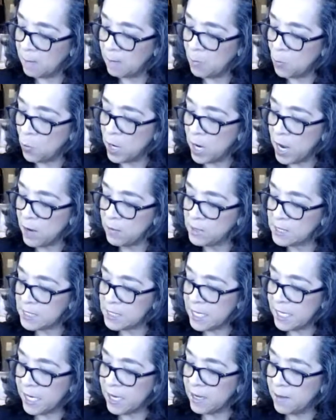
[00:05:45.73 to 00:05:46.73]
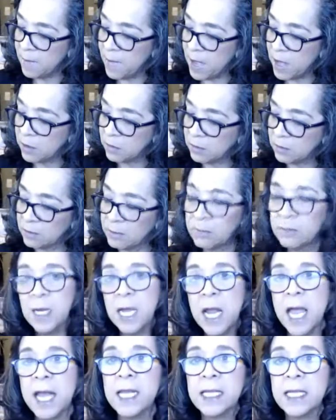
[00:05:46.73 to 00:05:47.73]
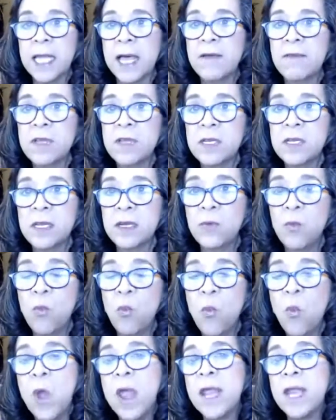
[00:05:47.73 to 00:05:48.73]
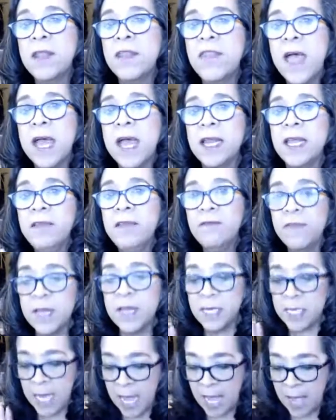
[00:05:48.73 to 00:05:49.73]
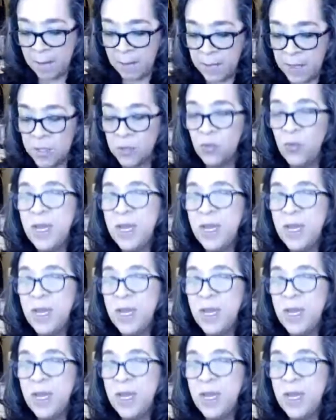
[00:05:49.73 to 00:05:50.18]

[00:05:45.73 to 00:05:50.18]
when I was thinking about 9/11 and when that event happened,